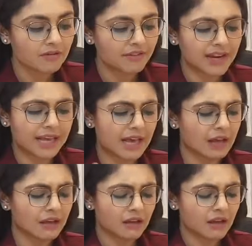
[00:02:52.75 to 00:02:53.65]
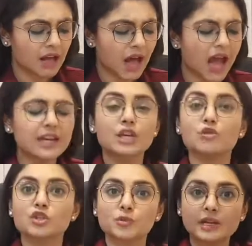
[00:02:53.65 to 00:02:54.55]
feeling
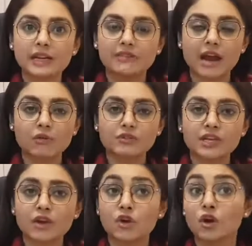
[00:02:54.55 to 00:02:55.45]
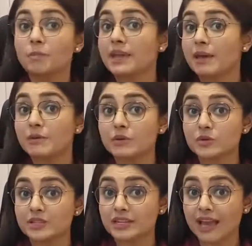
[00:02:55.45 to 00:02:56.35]
unusually drowsy or not being able to
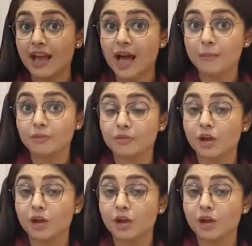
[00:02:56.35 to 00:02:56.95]
stay up.